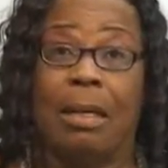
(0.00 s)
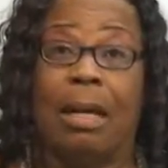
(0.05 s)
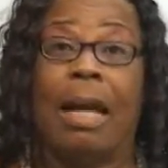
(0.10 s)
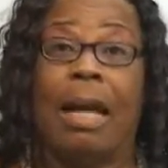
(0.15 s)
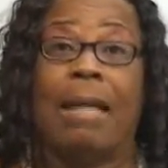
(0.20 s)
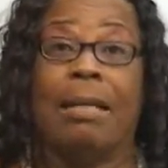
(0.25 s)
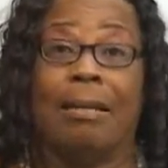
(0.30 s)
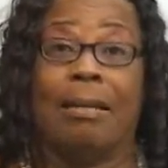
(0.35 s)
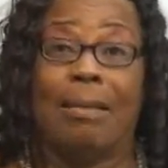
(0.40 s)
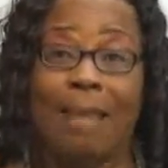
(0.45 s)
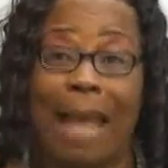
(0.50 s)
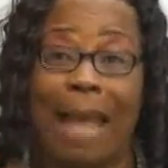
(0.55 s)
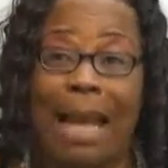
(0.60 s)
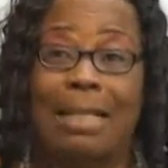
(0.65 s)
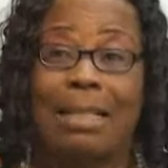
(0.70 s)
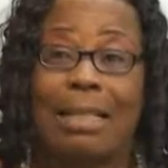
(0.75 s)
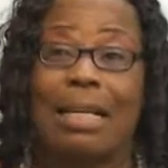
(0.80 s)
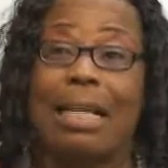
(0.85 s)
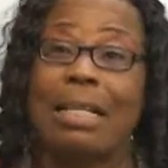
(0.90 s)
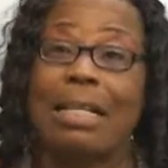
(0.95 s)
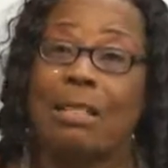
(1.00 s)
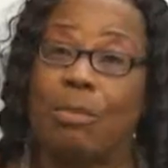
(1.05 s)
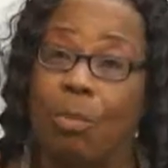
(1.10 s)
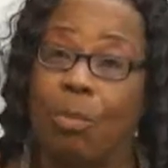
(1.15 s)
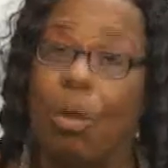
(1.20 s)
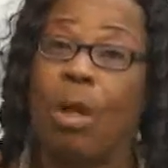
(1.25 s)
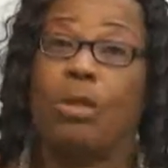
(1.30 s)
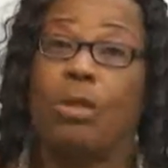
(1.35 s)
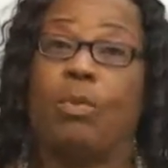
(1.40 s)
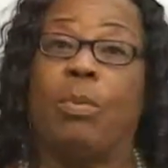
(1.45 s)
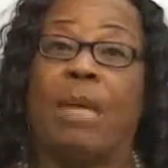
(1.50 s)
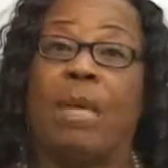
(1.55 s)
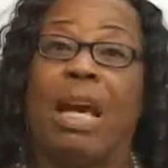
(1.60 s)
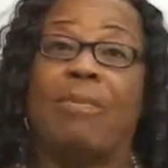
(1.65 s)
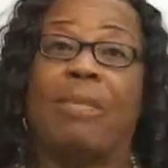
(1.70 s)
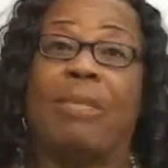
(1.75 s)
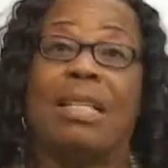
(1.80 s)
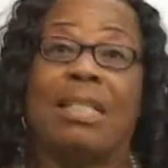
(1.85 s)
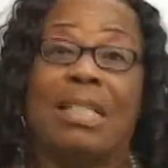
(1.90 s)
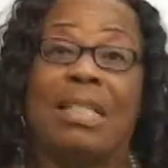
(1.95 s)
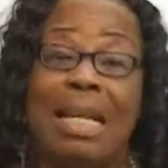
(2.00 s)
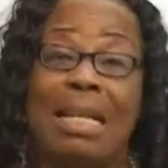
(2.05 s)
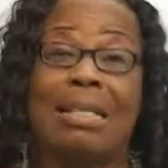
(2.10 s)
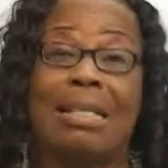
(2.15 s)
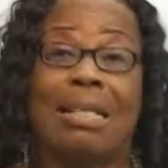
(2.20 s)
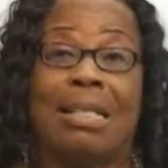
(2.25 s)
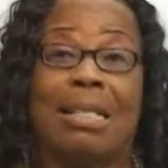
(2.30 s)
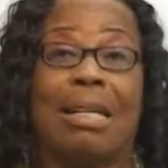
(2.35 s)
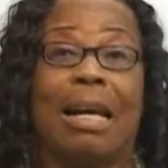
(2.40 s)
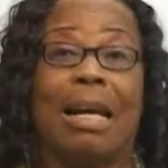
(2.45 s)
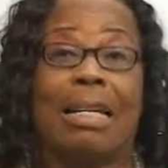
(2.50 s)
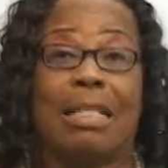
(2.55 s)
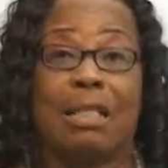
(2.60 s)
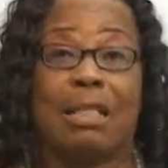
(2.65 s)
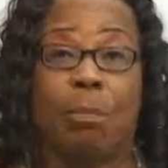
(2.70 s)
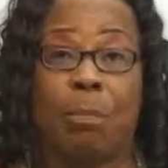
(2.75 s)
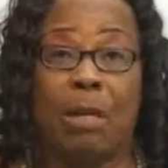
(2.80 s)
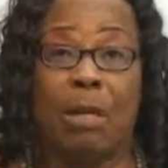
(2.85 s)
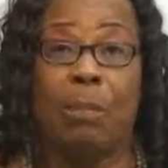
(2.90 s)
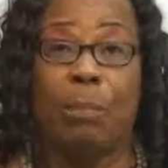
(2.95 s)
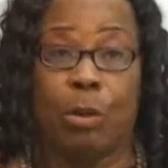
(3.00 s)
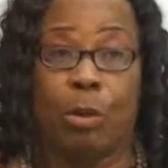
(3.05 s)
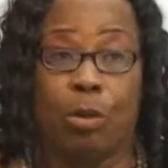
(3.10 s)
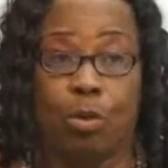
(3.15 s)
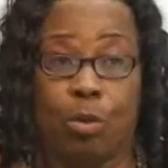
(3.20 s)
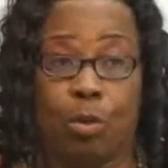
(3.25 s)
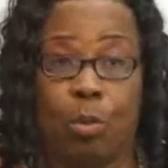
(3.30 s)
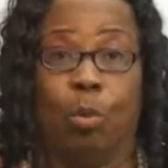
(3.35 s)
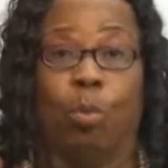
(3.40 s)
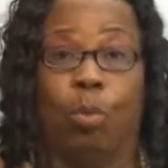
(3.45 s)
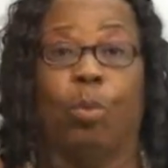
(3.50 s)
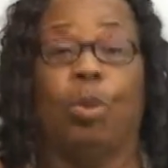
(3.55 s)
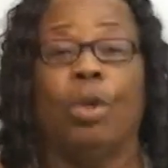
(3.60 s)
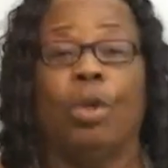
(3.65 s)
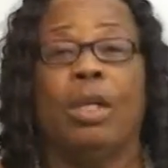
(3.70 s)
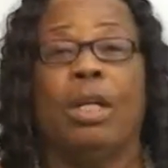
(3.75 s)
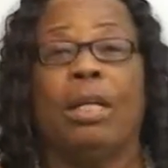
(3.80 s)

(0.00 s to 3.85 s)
And that is what we have to sensitize people to.